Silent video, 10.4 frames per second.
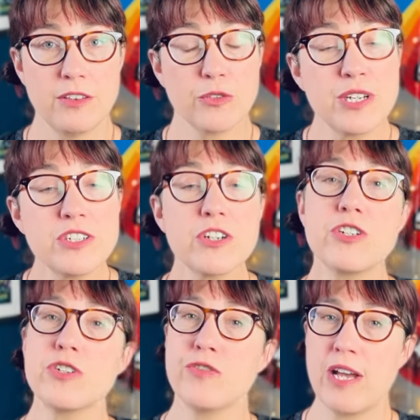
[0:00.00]
The
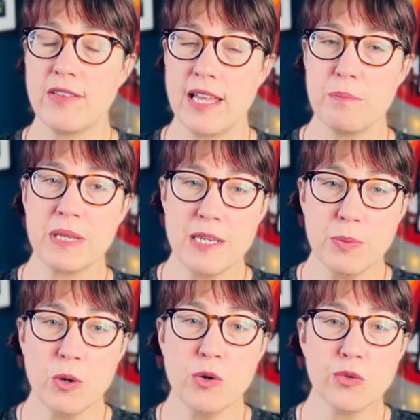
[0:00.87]
researchers found that
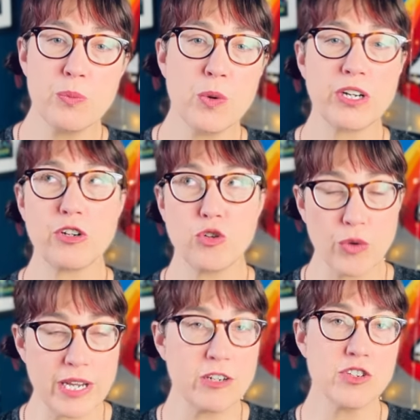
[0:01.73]
people who reported
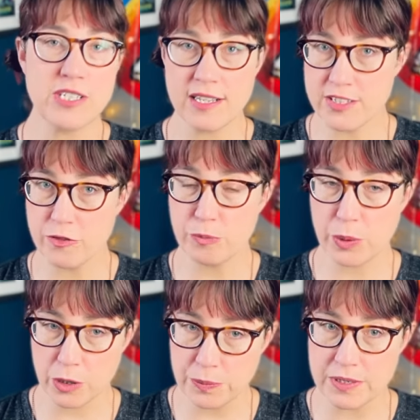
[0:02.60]
greater sense of
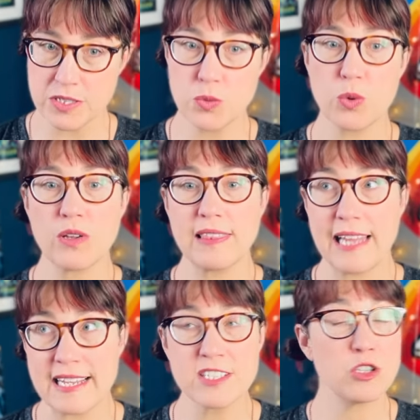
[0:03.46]
purpose were
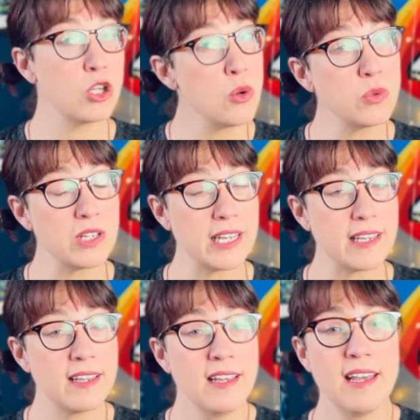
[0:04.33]
less
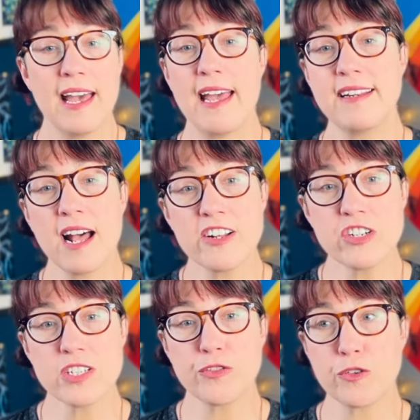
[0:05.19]
lonely, and not
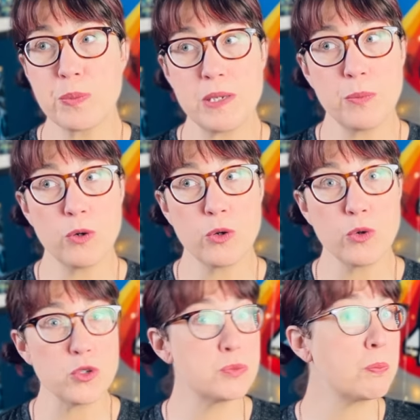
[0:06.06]
just for people
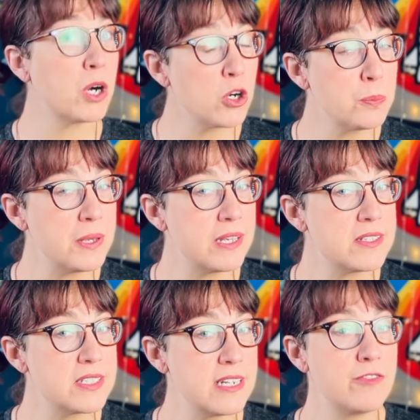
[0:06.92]
whose
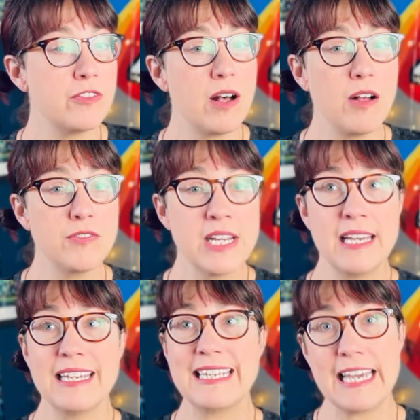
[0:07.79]
purpose involved
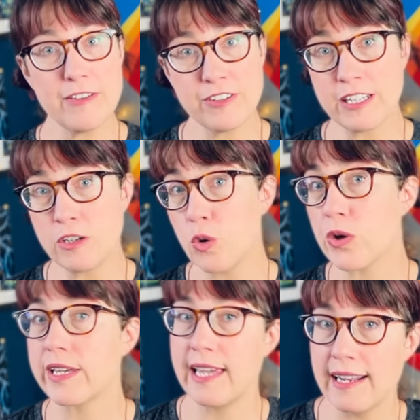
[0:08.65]
giving
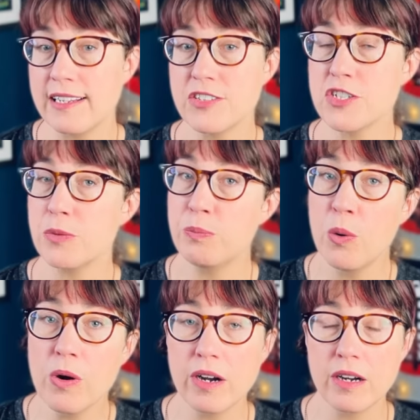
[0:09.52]
or getting
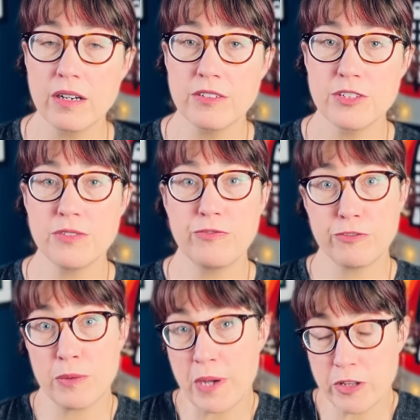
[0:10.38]
support
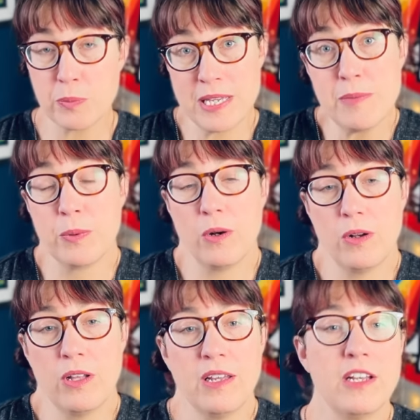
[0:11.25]
from other
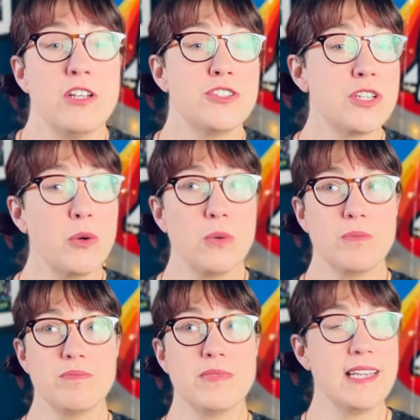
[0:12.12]
people. So
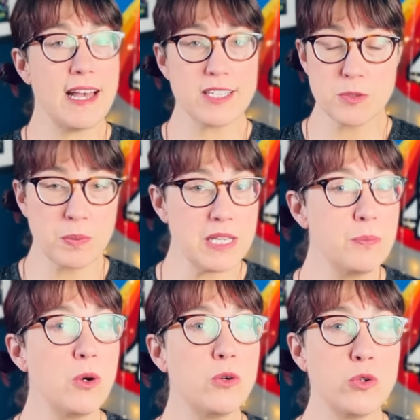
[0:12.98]
yes,
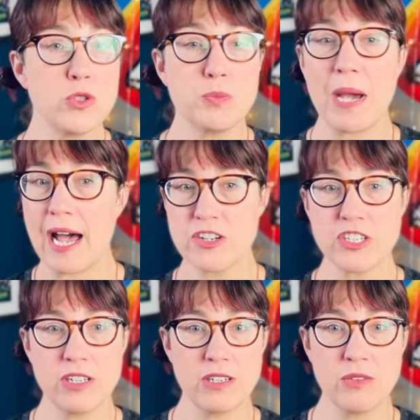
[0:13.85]
people whose
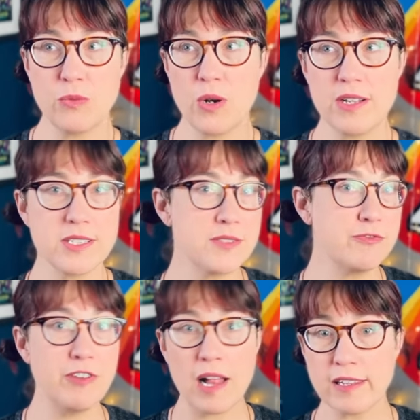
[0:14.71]
passion was
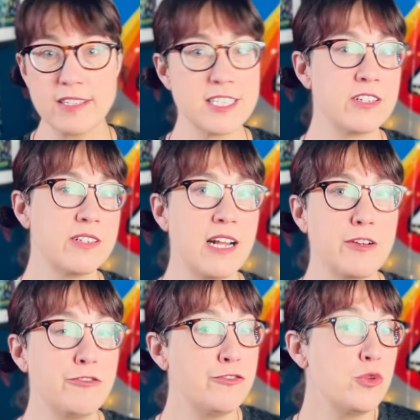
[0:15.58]
volunteering
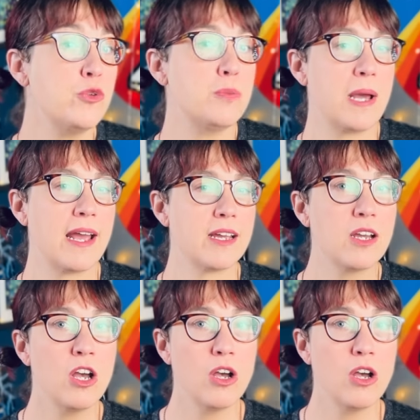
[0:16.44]
at a food bank